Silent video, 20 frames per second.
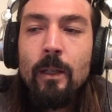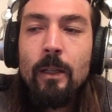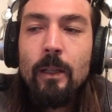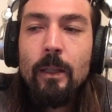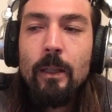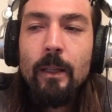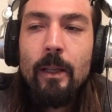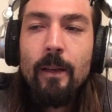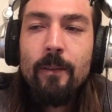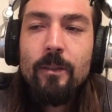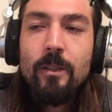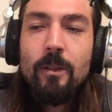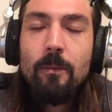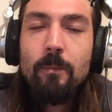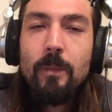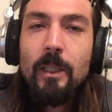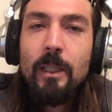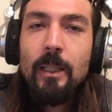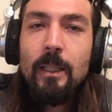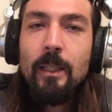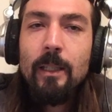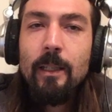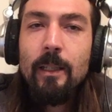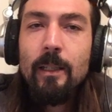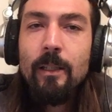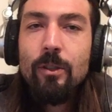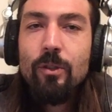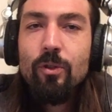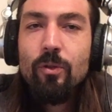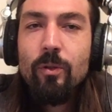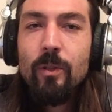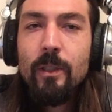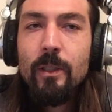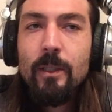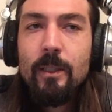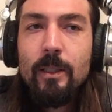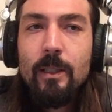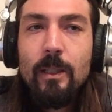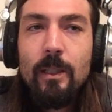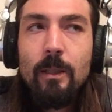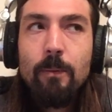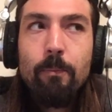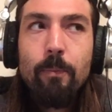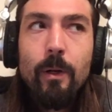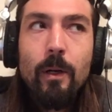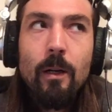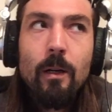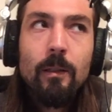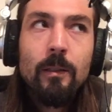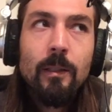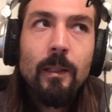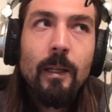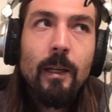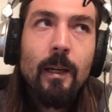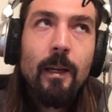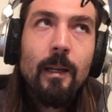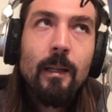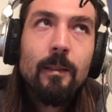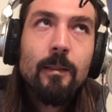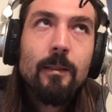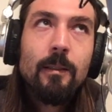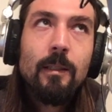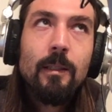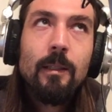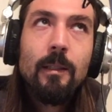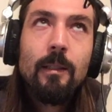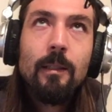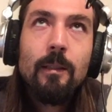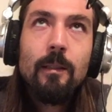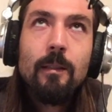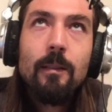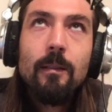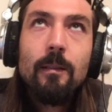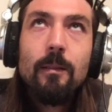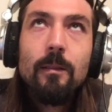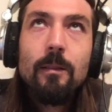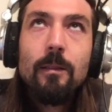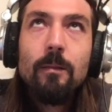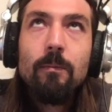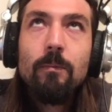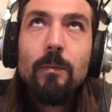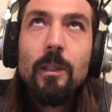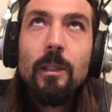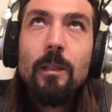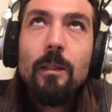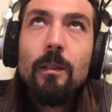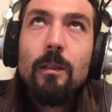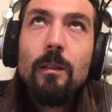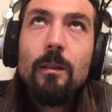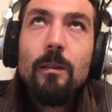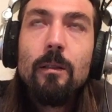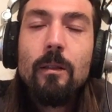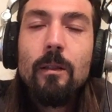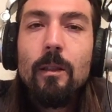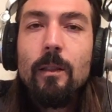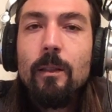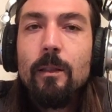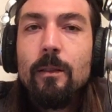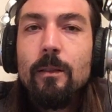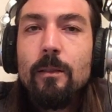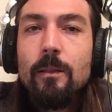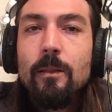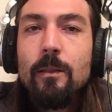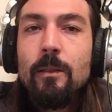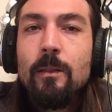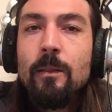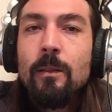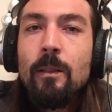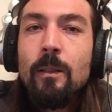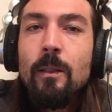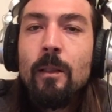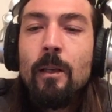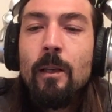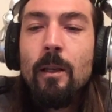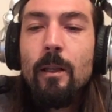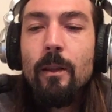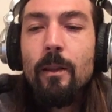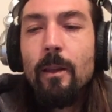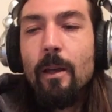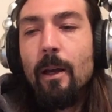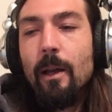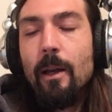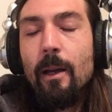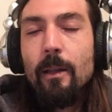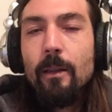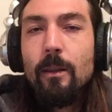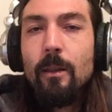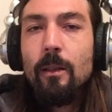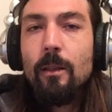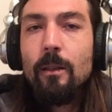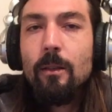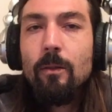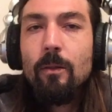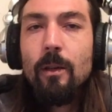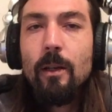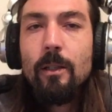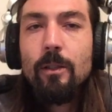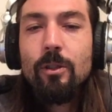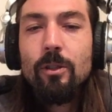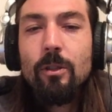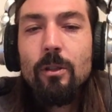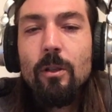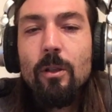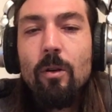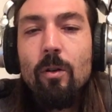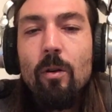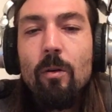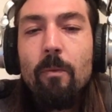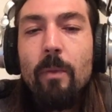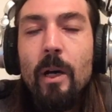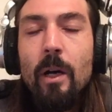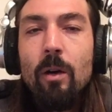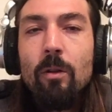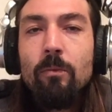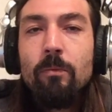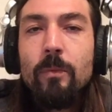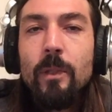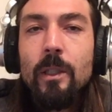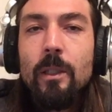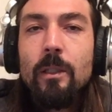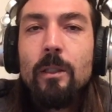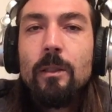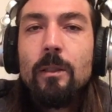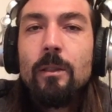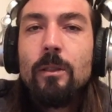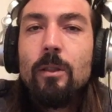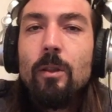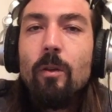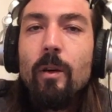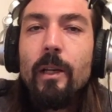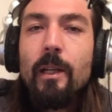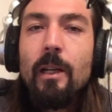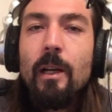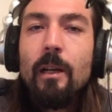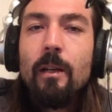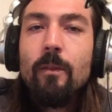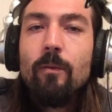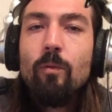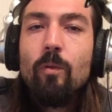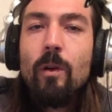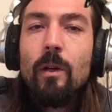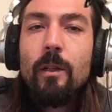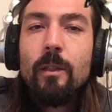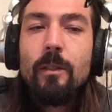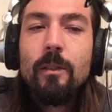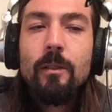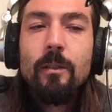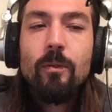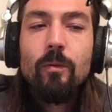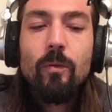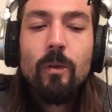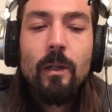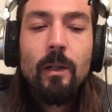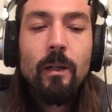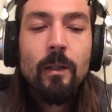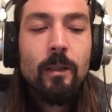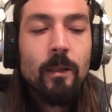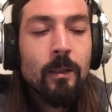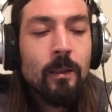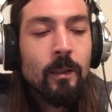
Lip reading: left some key interests, key podcasts, some key things that I think you guys should know about me. So I kind of wanted to